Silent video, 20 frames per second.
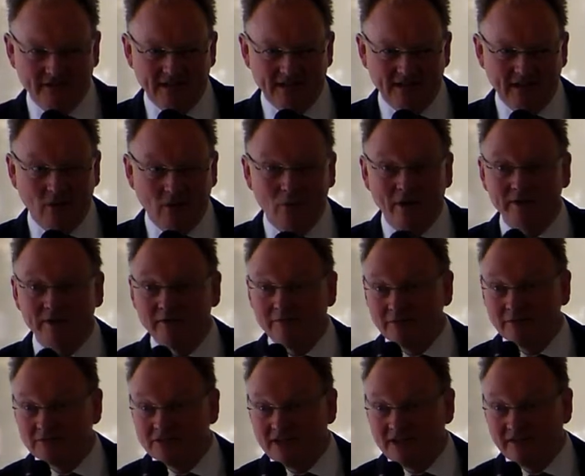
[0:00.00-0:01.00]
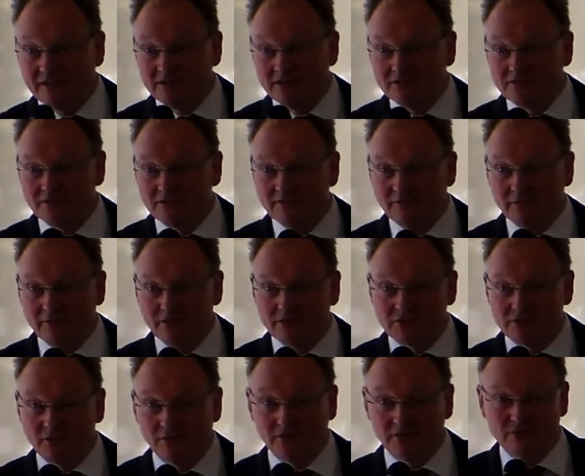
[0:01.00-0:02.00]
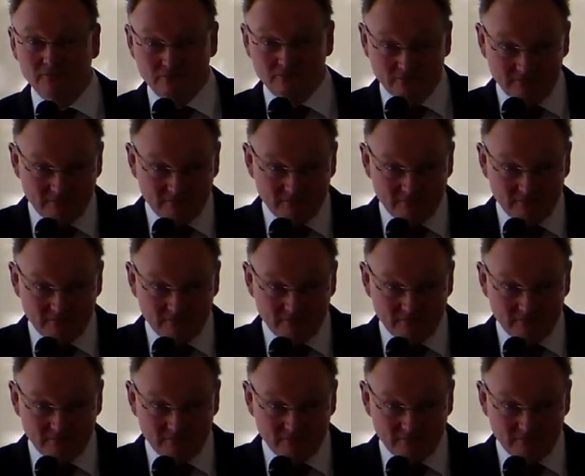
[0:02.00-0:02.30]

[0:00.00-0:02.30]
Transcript: that, a wonderful challenge for us all.